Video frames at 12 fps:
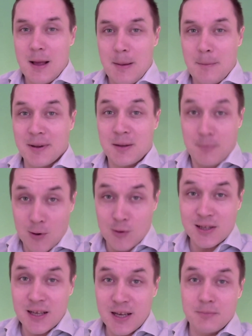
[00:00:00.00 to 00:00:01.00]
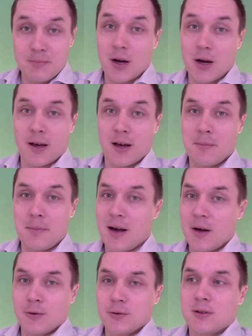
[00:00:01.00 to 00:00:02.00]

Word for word: but mostly i'm talking about